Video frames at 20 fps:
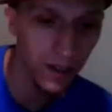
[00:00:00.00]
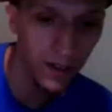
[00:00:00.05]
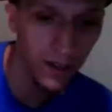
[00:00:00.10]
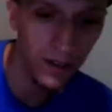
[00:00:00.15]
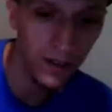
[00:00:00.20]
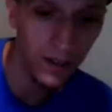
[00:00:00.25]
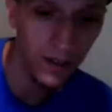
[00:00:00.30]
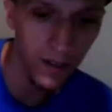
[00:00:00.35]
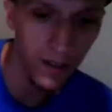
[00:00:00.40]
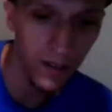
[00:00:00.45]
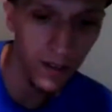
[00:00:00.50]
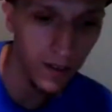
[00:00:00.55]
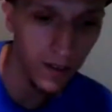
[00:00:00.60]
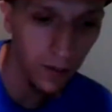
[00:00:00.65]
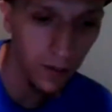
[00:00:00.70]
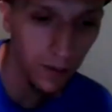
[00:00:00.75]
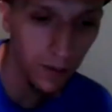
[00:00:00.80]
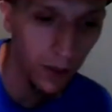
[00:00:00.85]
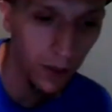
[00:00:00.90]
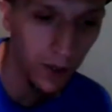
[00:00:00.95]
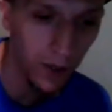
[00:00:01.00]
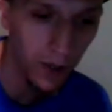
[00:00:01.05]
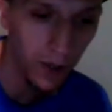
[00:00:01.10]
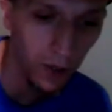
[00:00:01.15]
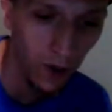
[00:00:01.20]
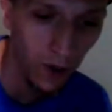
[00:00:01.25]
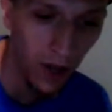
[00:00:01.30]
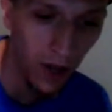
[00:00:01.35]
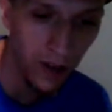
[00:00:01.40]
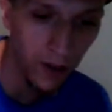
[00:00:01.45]
Pretty cool. I know a
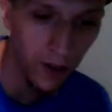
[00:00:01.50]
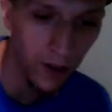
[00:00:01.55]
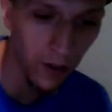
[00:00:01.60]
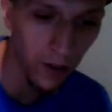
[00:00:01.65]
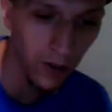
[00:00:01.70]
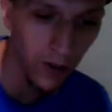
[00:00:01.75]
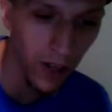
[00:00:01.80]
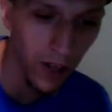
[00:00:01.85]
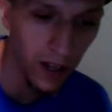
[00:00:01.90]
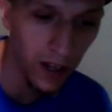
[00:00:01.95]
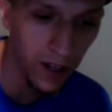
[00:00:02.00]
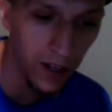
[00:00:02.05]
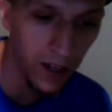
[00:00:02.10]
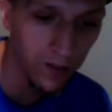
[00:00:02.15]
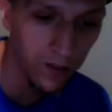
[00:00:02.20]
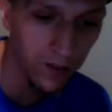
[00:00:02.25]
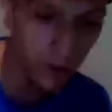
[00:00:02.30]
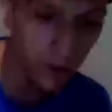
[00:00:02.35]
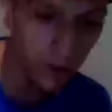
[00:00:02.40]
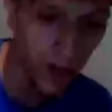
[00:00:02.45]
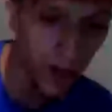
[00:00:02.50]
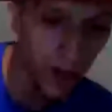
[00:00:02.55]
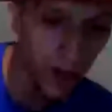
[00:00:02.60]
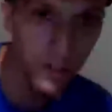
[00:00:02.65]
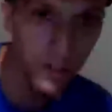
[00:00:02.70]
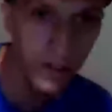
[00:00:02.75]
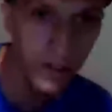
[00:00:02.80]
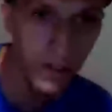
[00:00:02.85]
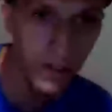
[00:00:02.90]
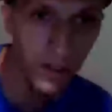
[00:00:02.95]
lot of you guys were just
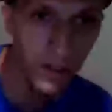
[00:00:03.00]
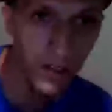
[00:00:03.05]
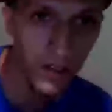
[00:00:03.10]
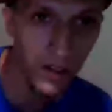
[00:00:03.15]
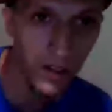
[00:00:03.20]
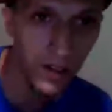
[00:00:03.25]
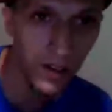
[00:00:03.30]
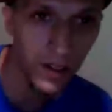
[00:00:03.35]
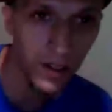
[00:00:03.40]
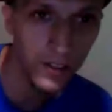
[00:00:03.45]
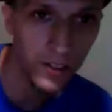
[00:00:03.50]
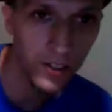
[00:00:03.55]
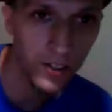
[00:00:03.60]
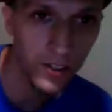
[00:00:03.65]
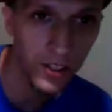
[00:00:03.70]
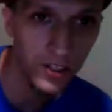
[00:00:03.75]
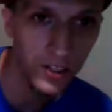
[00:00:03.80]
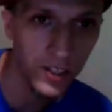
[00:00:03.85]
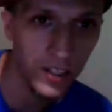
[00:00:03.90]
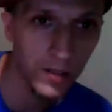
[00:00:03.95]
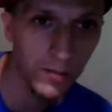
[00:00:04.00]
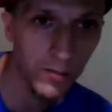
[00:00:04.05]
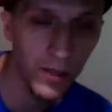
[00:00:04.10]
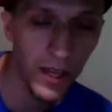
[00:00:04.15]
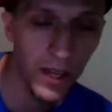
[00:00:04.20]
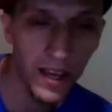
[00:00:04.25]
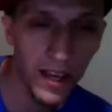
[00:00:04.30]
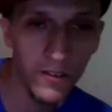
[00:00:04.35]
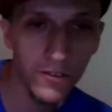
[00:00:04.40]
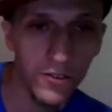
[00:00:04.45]
in the G Team live
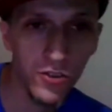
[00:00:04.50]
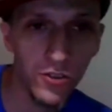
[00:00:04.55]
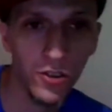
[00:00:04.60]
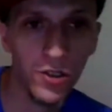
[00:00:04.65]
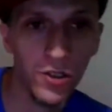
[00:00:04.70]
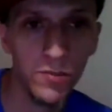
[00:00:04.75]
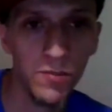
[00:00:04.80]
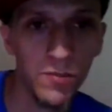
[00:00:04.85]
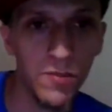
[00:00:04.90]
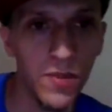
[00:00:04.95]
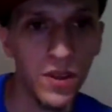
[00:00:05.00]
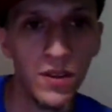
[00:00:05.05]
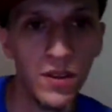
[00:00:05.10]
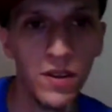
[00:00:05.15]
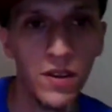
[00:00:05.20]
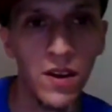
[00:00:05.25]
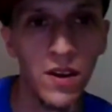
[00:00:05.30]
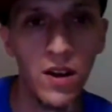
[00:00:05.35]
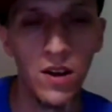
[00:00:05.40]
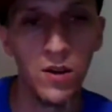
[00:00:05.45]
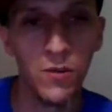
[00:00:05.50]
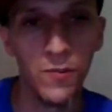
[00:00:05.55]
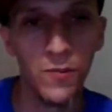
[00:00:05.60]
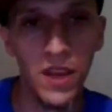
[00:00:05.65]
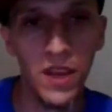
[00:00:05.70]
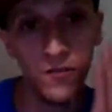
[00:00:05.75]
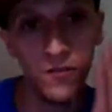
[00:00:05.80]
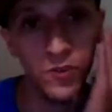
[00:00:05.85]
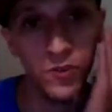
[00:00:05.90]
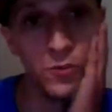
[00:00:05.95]
stream. And if you
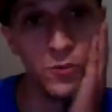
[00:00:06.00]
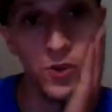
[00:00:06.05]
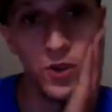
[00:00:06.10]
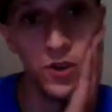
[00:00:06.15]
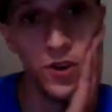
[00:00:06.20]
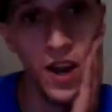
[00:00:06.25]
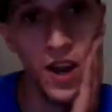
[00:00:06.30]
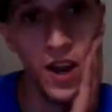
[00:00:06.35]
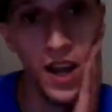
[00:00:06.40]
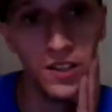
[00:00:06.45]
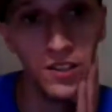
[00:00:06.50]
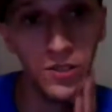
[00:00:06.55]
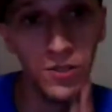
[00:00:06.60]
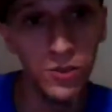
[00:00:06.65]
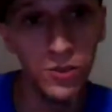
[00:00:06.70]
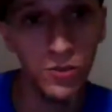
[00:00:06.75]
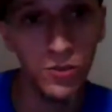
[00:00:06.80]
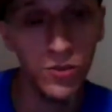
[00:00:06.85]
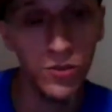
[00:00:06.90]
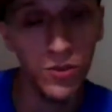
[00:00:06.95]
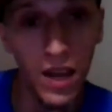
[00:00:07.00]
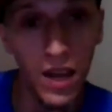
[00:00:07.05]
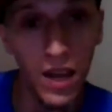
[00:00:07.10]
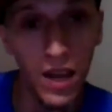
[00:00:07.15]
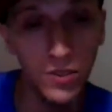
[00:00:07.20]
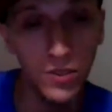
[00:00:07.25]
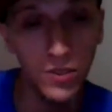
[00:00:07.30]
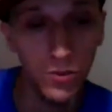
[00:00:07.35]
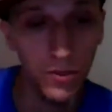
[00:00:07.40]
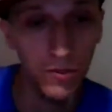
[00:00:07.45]
weren't, I do
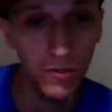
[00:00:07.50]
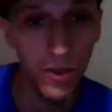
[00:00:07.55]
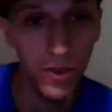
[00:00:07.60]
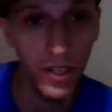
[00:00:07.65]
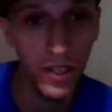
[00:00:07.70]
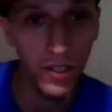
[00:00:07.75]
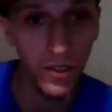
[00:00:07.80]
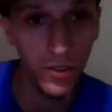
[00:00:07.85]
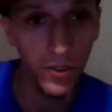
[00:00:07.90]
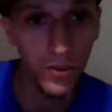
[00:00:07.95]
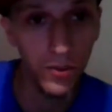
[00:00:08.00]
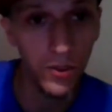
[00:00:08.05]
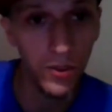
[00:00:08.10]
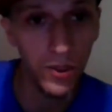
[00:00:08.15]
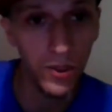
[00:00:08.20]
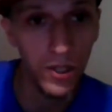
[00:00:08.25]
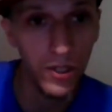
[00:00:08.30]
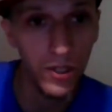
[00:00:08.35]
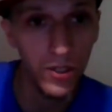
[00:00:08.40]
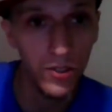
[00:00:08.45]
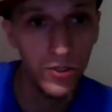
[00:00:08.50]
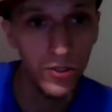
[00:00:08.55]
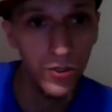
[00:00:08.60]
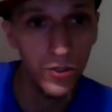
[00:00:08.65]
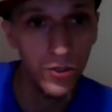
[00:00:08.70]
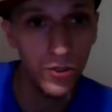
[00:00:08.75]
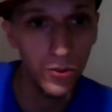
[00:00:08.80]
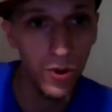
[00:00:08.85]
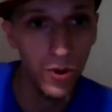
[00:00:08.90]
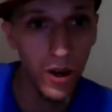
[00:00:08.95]
invite you
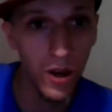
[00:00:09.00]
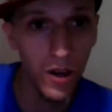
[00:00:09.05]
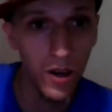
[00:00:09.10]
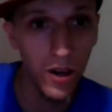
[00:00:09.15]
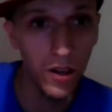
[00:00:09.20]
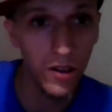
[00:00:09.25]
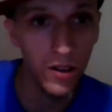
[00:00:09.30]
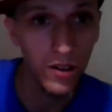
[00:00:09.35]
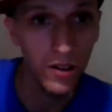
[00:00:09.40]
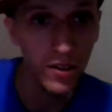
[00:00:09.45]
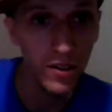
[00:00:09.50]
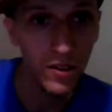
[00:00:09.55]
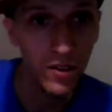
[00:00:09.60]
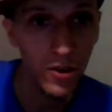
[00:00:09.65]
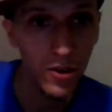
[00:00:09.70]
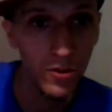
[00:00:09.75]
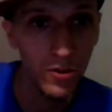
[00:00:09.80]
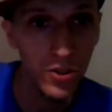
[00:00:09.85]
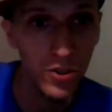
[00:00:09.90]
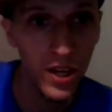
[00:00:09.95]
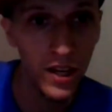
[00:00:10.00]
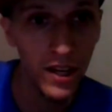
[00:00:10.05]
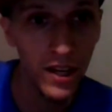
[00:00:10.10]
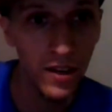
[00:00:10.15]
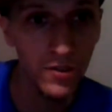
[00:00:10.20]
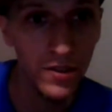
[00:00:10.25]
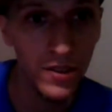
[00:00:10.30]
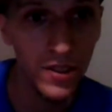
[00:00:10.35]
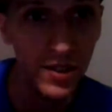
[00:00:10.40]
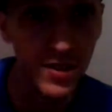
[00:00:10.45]
to go and check out
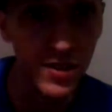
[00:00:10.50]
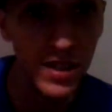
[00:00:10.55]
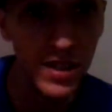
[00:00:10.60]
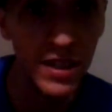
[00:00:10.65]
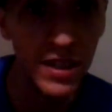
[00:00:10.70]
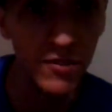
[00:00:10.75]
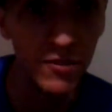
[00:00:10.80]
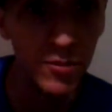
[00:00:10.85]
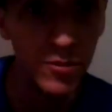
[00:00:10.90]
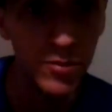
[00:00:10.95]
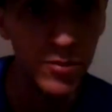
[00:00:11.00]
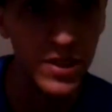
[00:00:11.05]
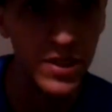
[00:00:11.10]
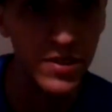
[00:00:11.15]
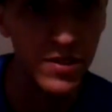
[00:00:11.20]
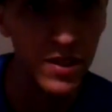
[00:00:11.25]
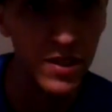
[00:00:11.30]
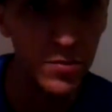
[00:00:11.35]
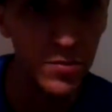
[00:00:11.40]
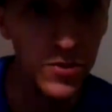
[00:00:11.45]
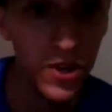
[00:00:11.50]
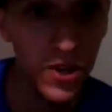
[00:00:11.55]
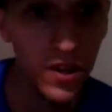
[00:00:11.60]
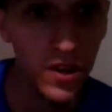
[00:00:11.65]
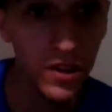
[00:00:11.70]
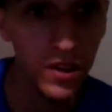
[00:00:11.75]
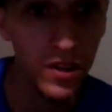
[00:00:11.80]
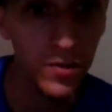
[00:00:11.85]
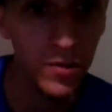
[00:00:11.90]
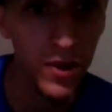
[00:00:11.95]
these EVPs that I'm talking
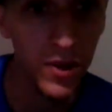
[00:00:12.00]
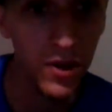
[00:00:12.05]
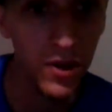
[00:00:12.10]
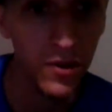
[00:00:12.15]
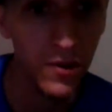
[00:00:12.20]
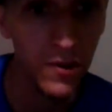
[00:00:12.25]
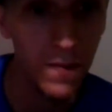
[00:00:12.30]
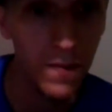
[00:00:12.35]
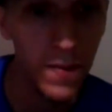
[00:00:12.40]
about.